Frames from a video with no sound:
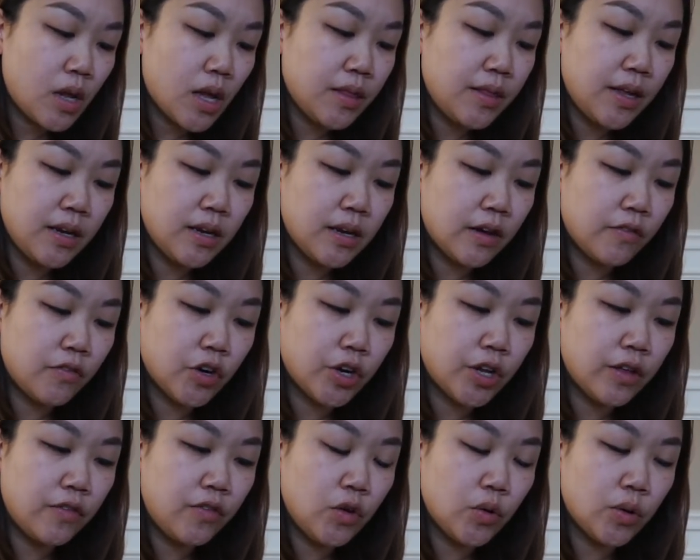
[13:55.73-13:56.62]
They never
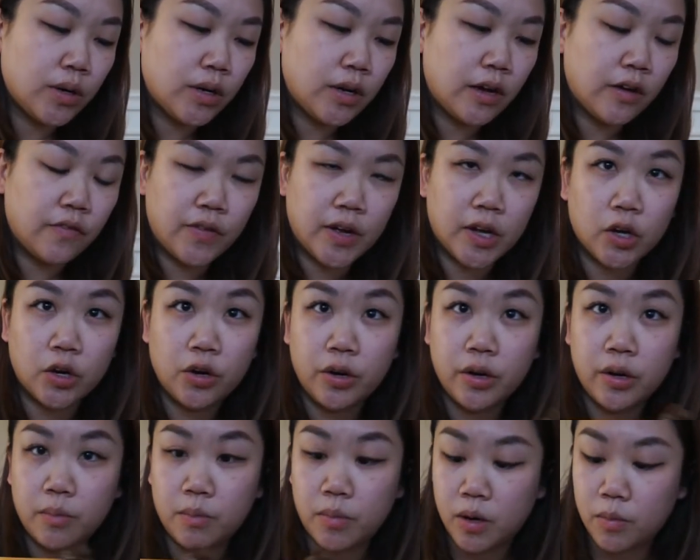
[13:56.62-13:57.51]
give you enough at
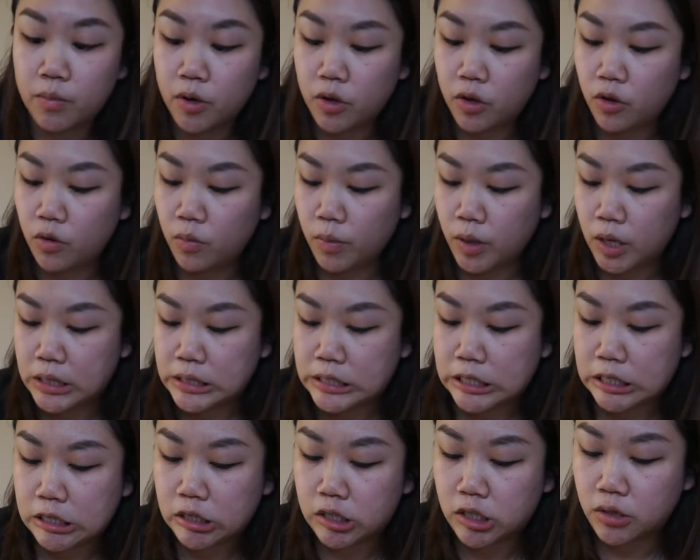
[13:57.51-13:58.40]
Korean barbecue
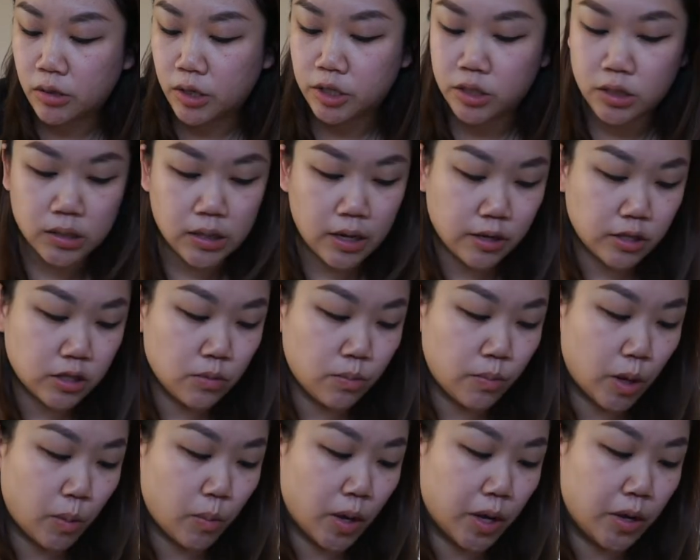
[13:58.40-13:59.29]
places, so I just like
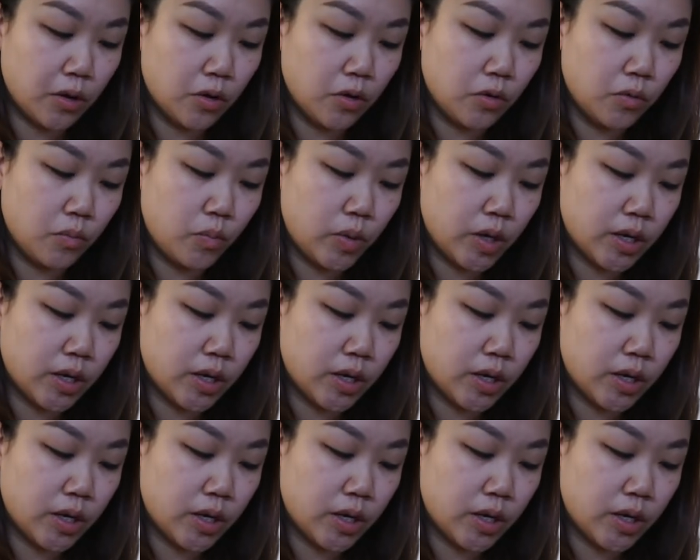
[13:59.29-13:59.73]
to make my own